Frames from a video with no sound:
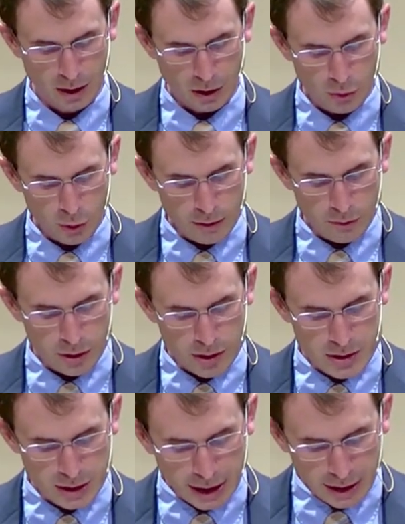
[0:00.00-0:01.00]
Whoever
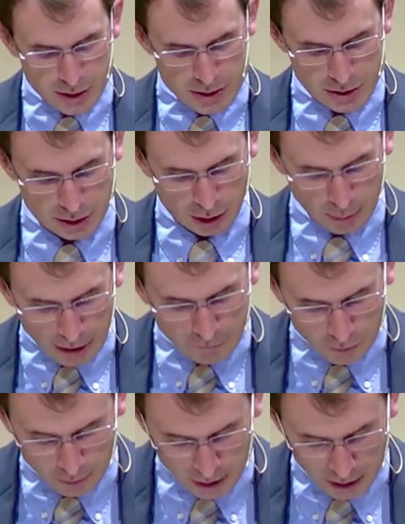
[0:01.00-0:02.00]
desires to come
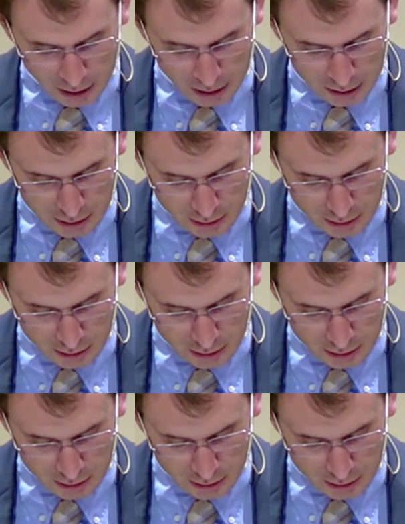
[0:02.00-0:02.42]
after me,